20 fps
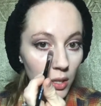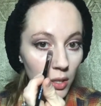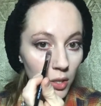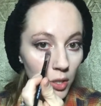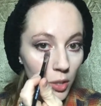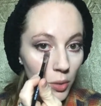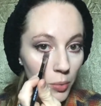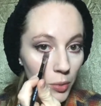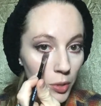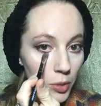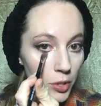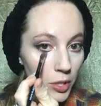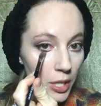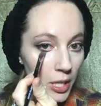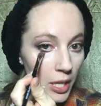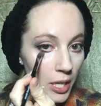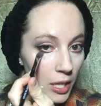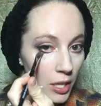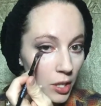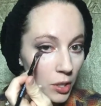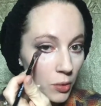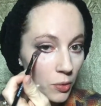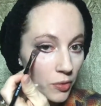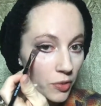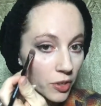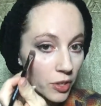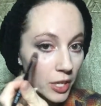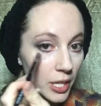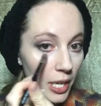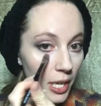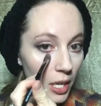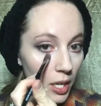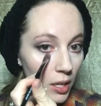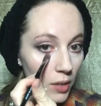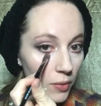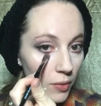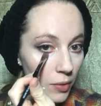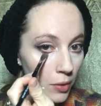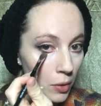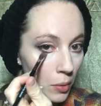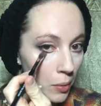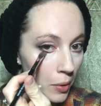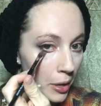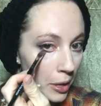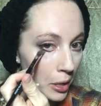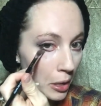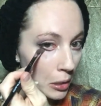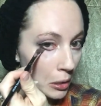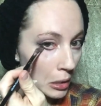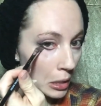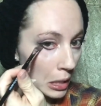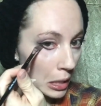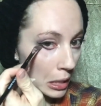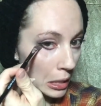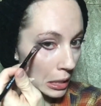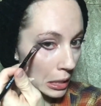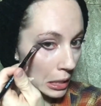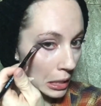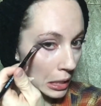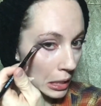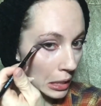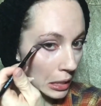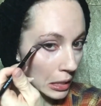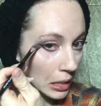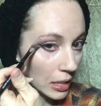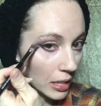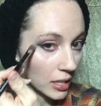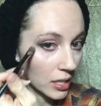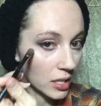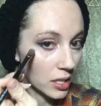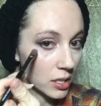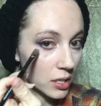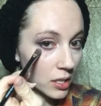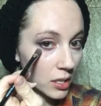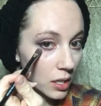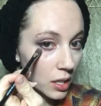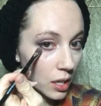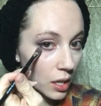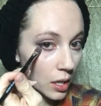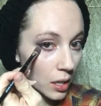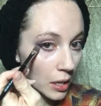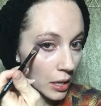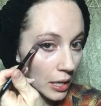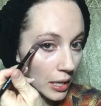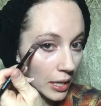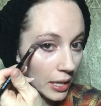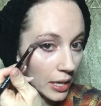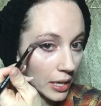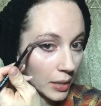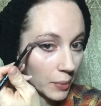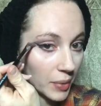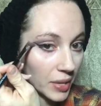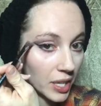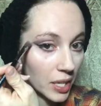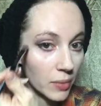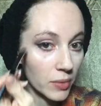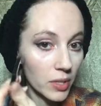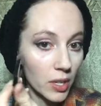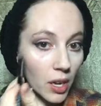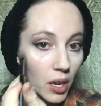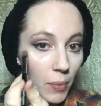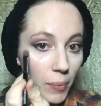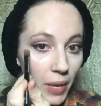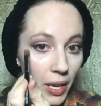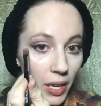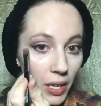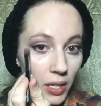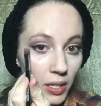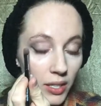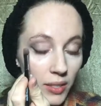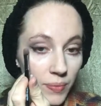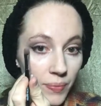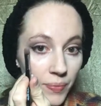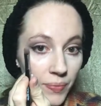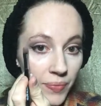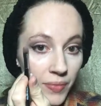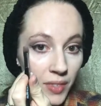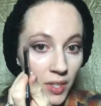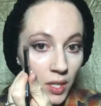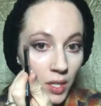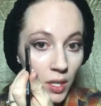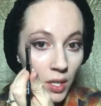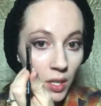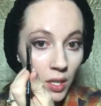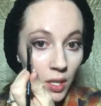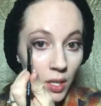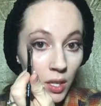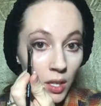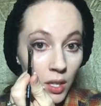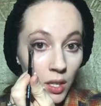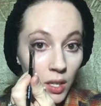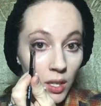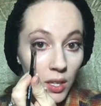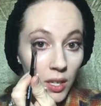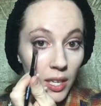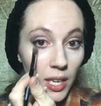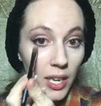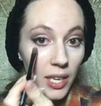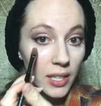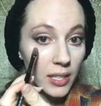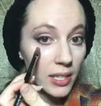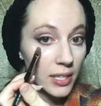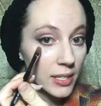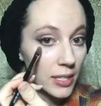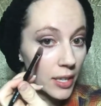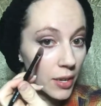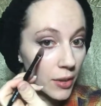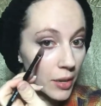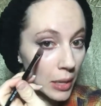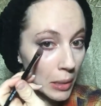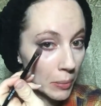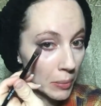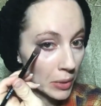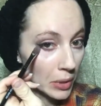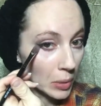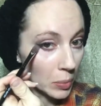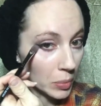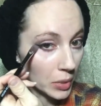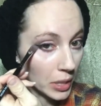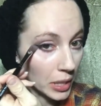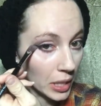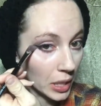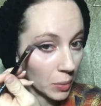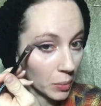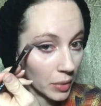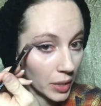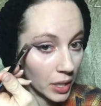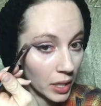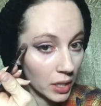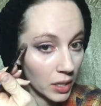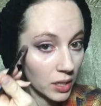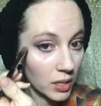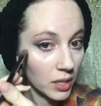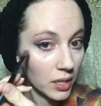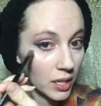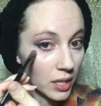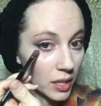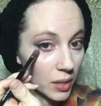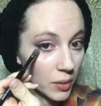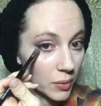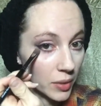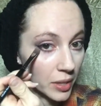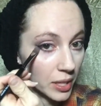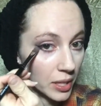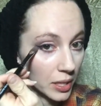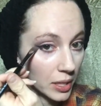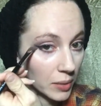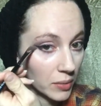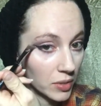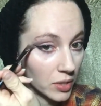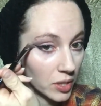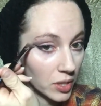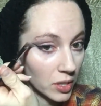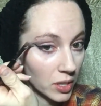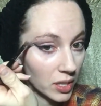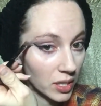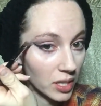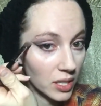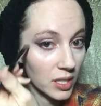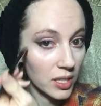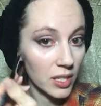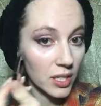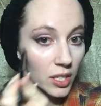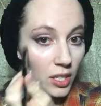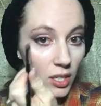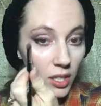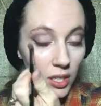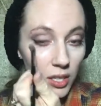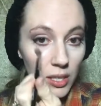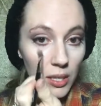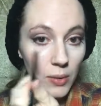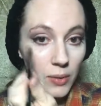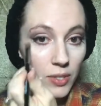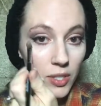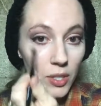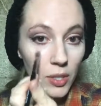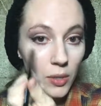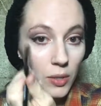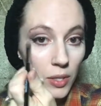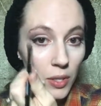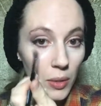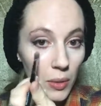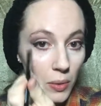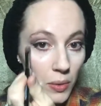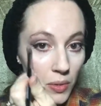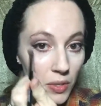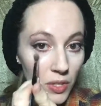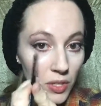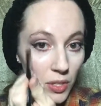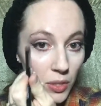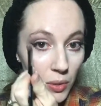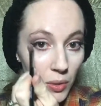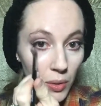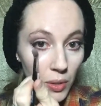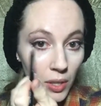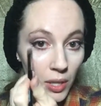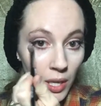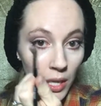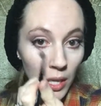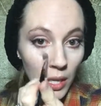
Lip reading: routine, you forget it for a while and then it becomes automatic? Yeah, that's how I am with the blending bud and when it comes to the concealer, because I was so used to